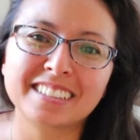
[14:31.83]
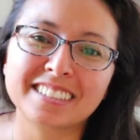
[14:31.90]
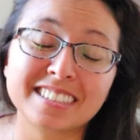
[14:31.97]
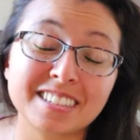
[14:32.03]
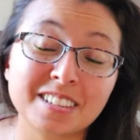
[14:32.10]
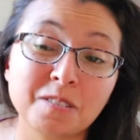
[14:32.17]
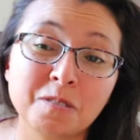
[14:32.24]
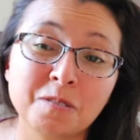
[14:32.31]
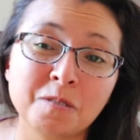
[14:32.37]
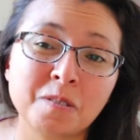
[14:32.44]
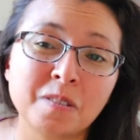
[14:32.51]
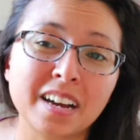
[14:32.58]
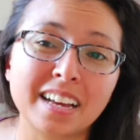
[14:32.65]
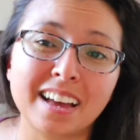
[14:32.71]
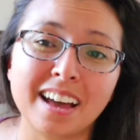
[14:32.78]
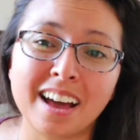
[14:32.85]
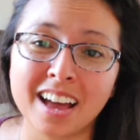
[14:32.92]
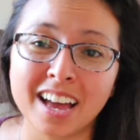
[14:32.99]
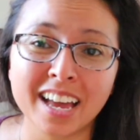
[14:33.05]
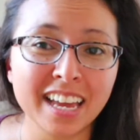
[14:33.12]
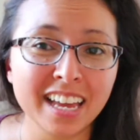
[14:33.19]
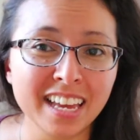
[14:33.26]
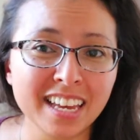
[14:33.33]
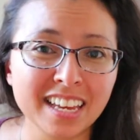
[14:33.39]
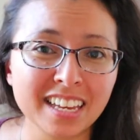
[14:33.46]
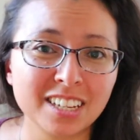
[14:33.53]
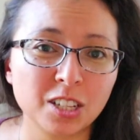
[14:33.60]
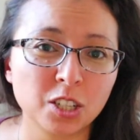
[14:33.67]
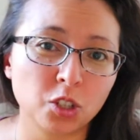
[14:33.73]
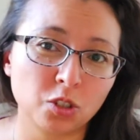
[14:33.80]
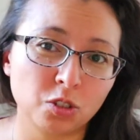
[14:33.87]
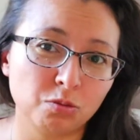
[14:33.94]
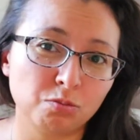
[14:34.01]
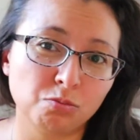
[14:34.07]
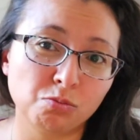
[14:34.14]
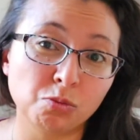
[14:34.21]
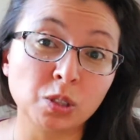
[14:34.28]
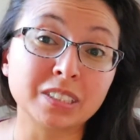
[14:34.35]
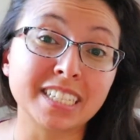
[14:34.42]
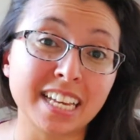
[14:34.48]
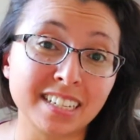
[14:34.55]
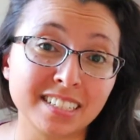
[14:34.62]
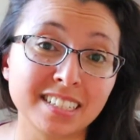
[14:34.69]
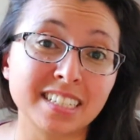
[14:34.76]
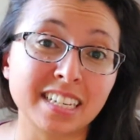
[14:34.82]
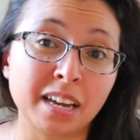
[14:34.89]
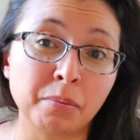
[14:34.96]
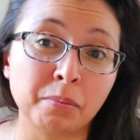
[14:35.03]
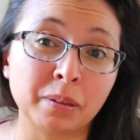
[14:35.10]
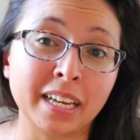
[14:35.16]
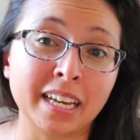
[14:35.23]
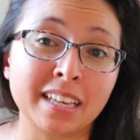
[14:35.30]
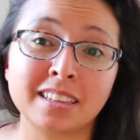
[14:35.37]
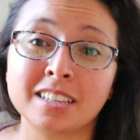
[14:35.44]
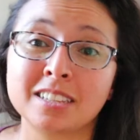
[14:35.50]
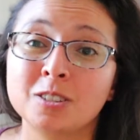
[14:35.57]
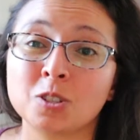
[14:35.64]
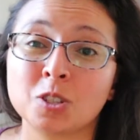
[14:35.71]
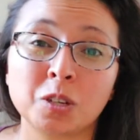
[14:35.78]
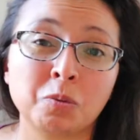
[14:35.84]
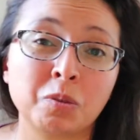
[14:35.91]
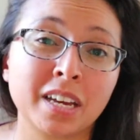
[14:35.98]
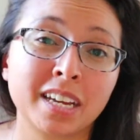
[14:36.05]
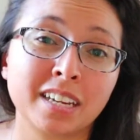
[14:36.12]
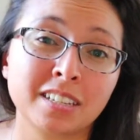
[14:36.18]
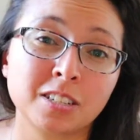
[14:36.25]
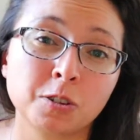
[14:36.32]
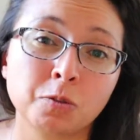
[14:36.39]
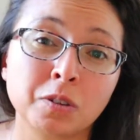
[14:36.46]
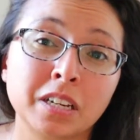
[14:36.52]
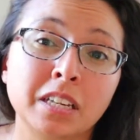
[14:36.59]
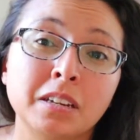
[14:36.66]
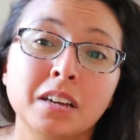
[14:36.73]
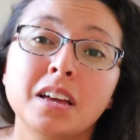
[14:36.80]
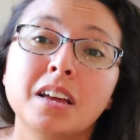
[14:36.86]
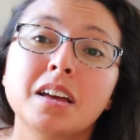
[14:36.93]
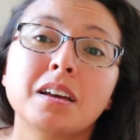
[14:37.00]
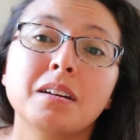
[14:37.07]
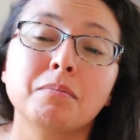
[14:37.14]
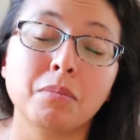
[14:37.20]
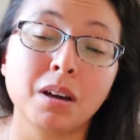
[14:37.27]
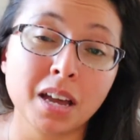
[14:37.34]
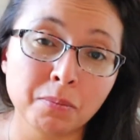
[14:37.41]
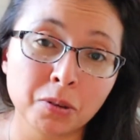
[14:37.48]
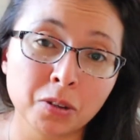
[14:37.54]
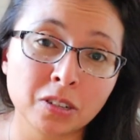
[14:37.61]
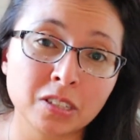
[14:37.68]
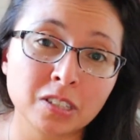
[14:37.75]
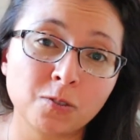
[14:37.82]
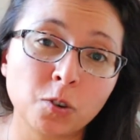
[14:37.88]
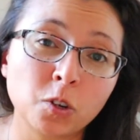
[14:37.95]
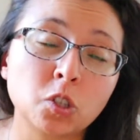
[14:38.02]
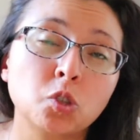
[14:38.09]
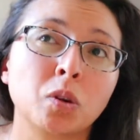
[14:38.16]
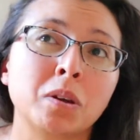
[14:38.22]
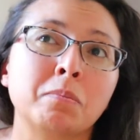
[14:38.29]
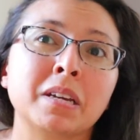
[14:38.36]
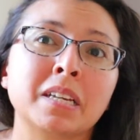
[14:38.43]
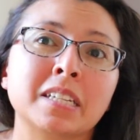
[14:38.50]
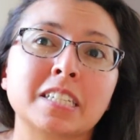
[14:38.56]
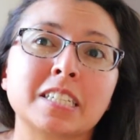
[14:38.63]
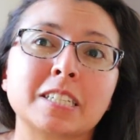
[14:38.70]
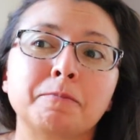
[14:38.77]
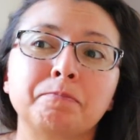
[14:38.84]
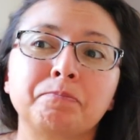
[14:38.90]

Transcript: So I will tend to stay up late. That's usually when I get to read my books for enjoyment.